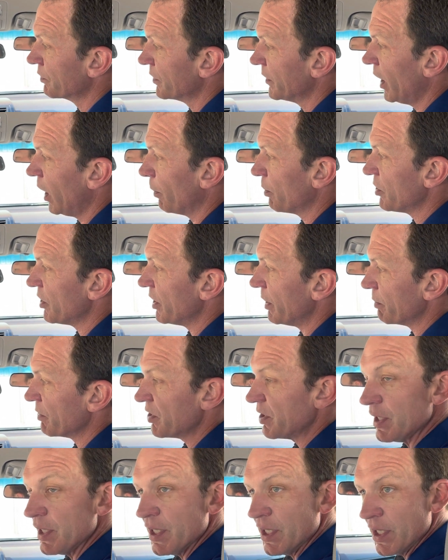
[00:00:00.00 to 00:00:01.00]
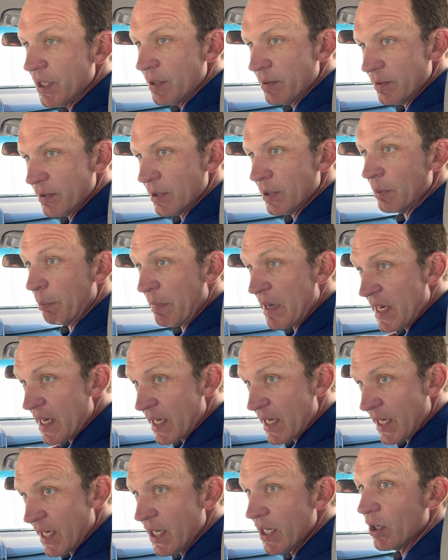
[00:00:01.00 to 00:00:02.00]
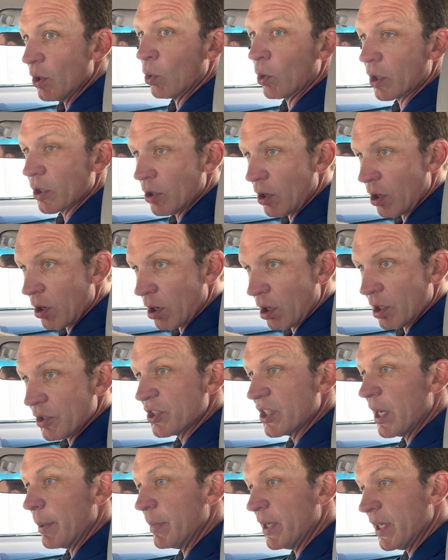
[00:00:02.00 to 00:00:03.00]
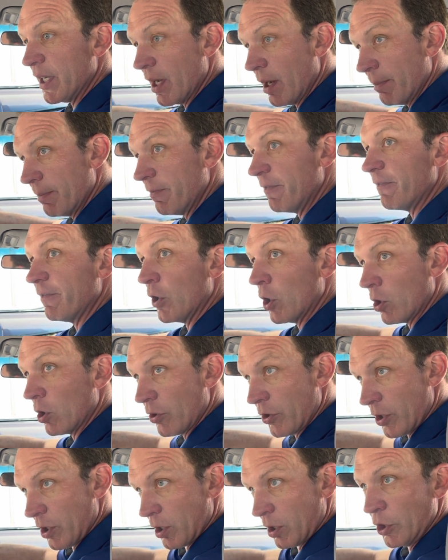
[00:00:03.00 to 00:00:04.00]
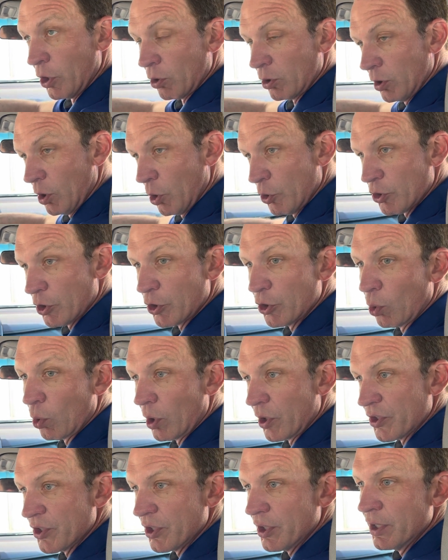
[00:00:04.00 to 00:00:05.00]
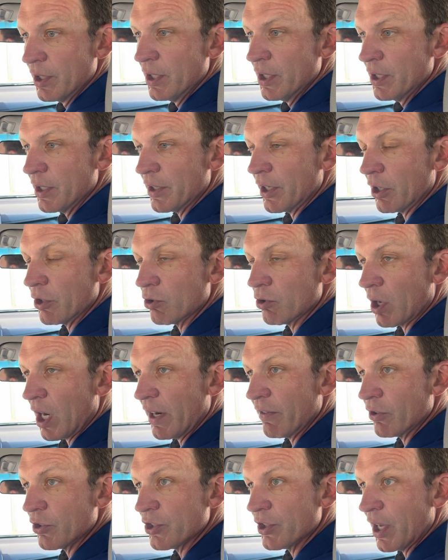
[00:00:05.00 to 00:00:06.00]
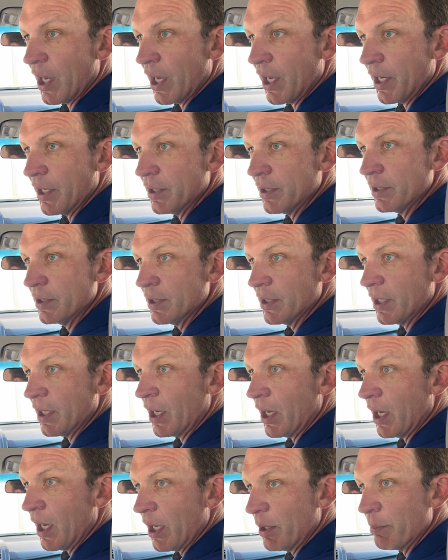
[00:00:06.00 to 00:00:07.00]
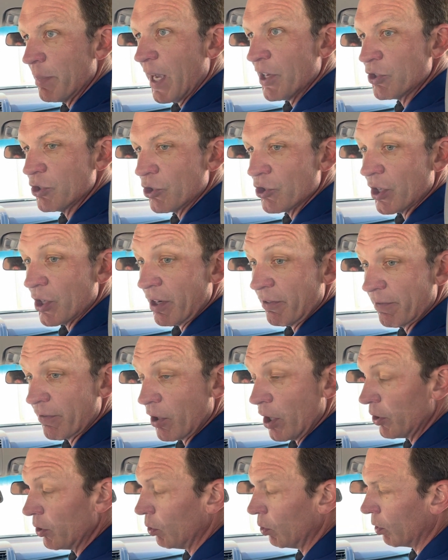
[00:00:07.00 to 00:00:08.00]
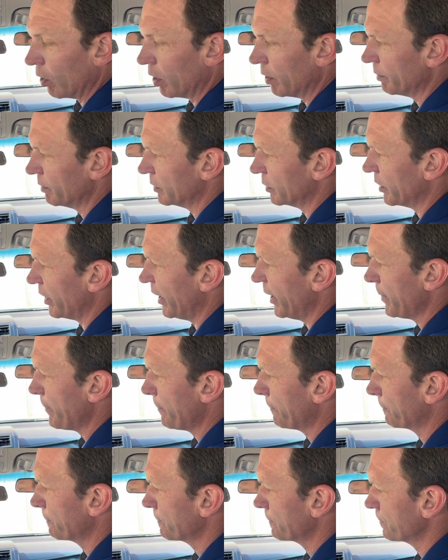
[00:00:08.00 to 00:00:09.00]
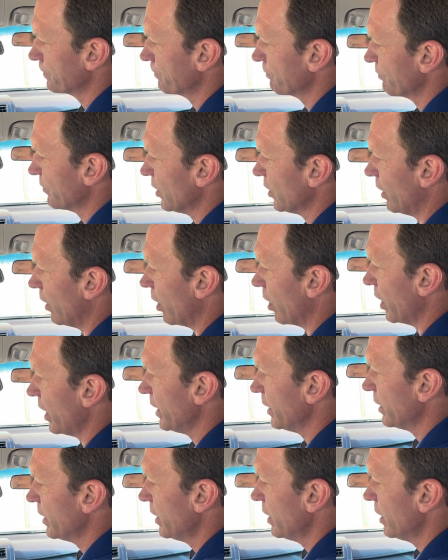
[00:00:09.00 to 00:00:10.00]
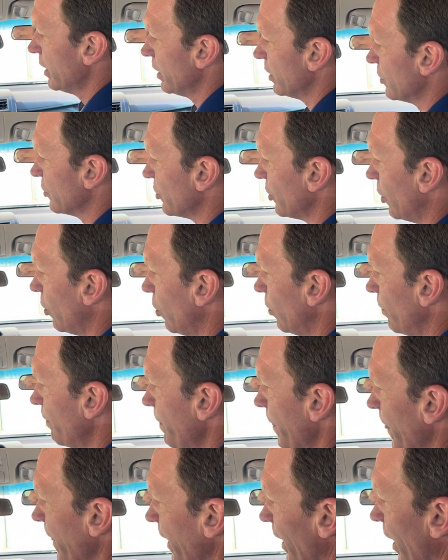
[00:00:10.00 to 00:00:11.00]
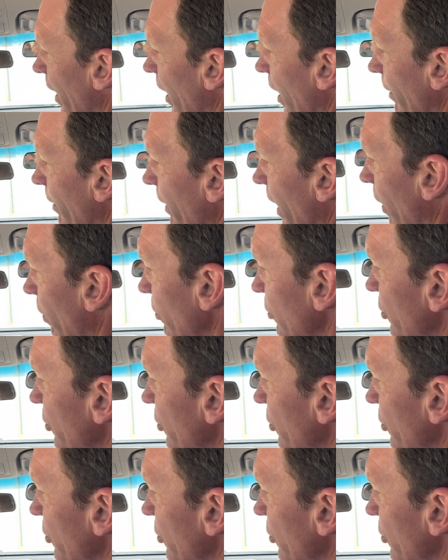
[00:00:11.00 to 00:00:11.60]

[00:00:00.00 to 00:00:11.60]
helps them see me or cars coming up farther, closer towards their driver's side and passenger side front door, okay? All right, so I would